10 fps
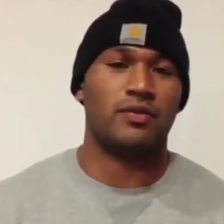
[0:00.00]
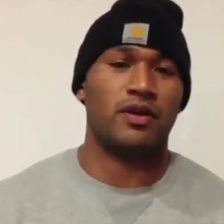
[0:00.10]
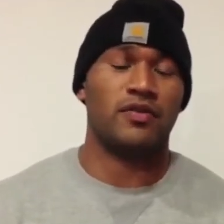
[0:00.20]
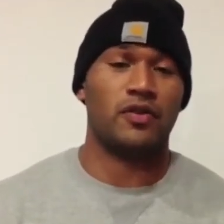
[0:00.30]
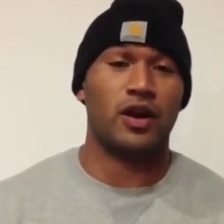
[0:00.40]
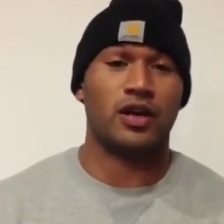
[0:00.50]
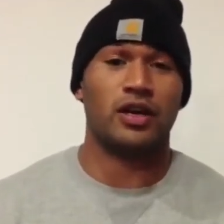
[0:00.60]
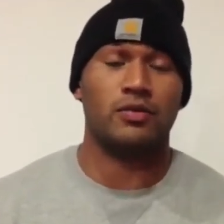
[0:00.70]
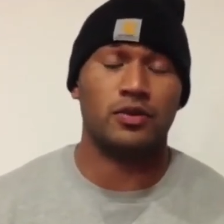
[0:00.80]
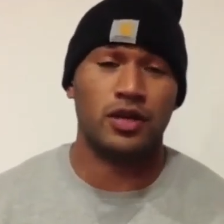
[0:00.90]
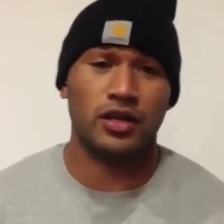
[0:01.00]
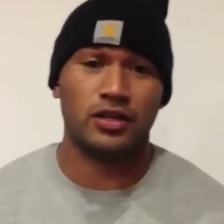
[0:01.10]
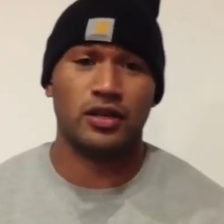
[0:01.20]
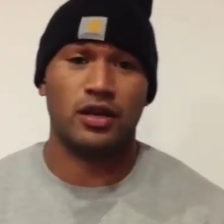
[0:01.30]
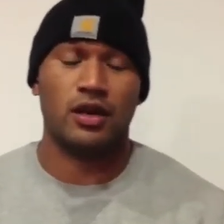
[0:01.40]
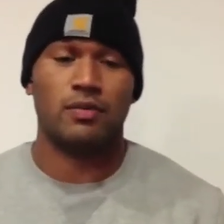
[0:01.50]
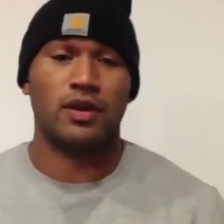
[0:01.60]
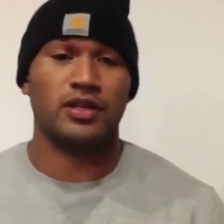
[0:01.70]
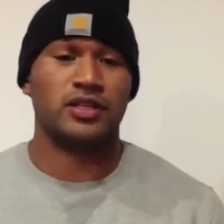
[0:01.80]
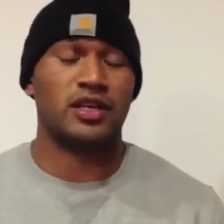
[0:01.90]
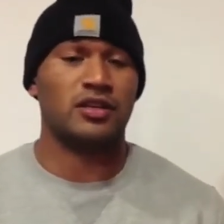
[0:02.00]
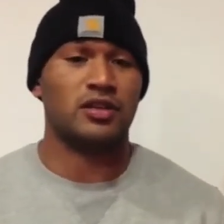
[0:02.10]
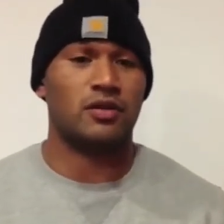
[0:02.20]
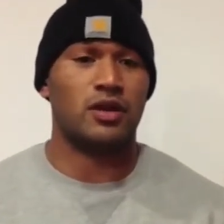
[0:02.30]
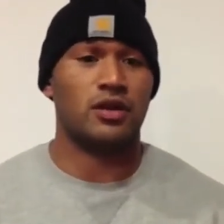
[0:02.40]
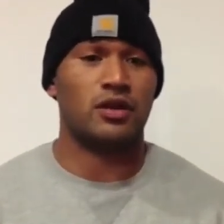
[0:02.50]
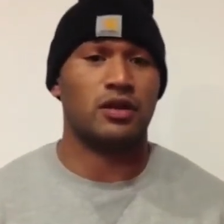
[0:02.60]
But if you are getting bullied, please tell someone